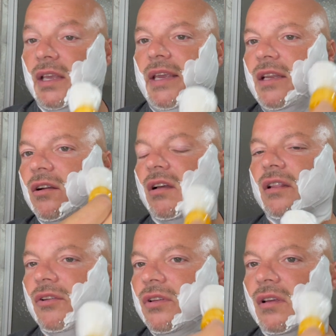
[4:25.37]
heat on
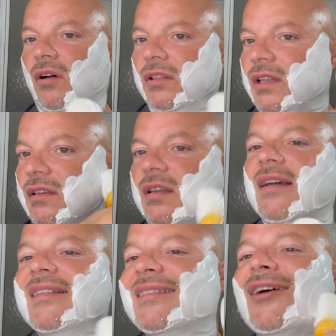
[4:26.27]
these
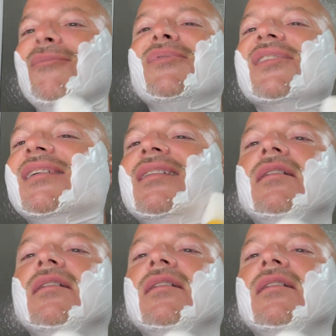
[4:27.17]
soaps